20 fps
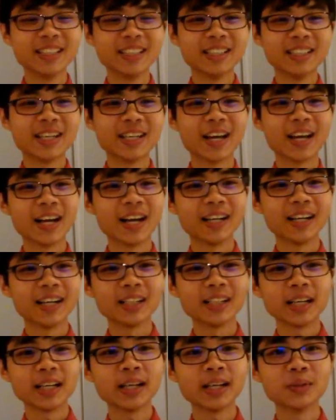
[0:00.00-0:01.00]
yeah.
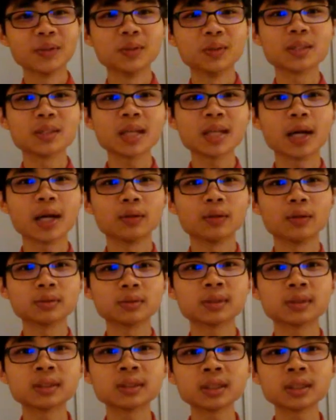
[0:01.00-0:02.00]
And now
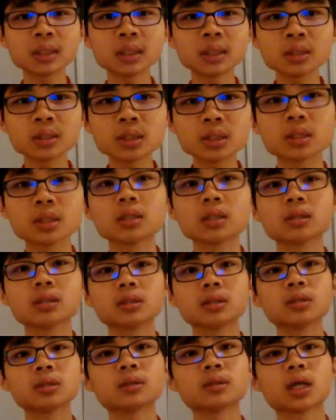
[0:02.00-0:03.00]
since
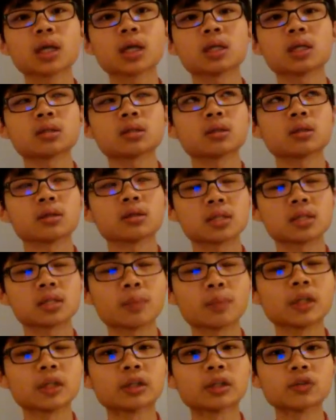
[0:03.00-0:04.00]
you guys got
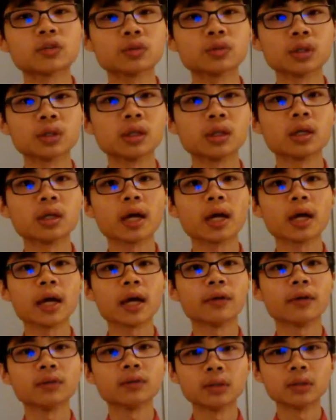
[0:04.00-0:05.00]
something to hear,
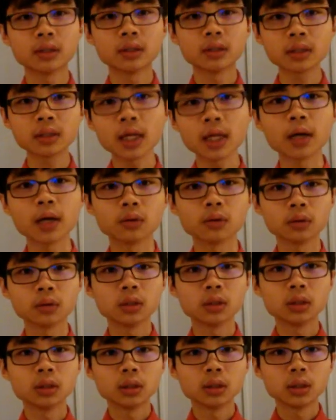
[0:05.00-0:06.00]
and now
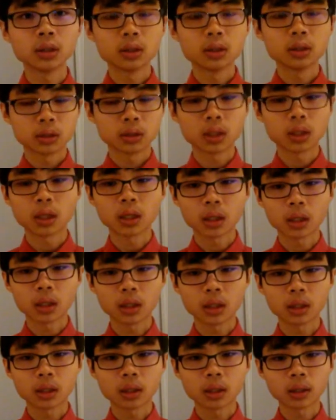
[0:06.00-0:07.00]

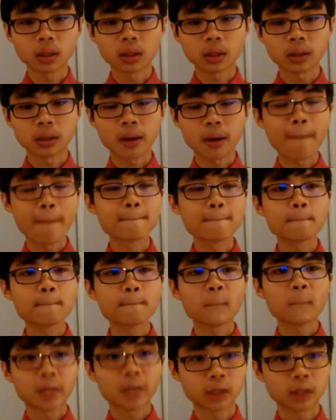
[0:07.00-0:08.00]
the
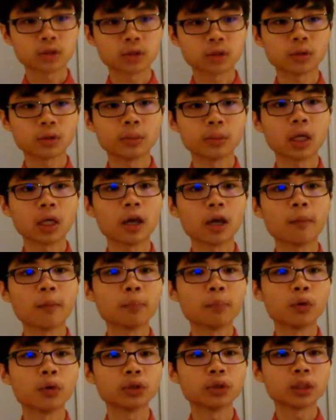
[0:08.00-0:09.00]
extremely
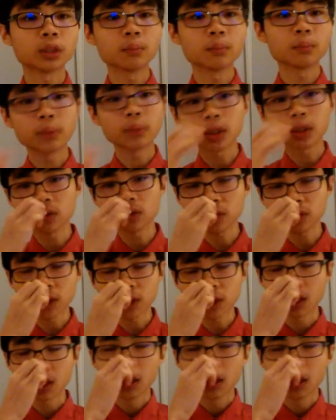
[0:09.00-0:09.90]
important part of it,